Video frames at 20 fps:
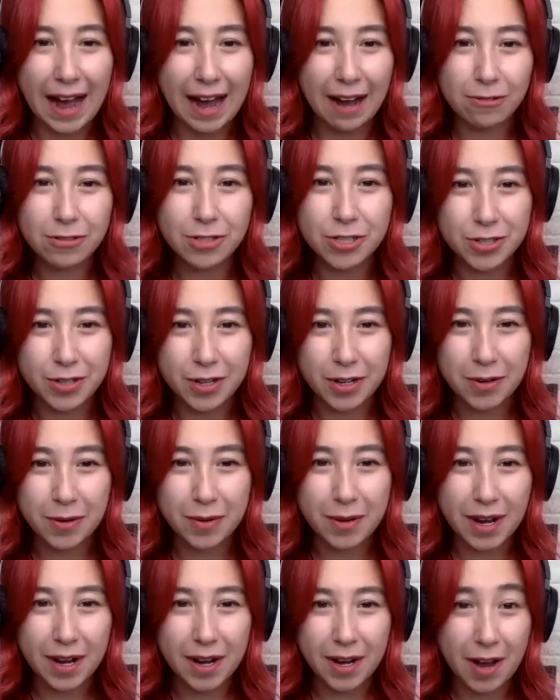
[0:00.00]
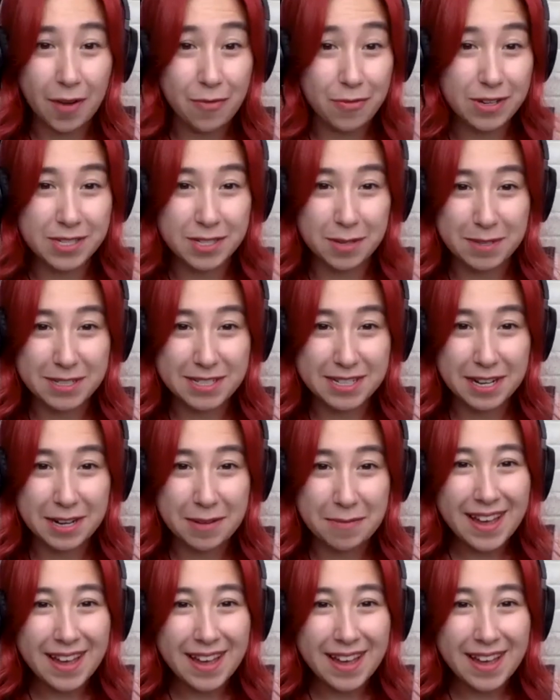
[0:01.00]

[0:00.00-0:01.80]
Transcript: outro every summertime.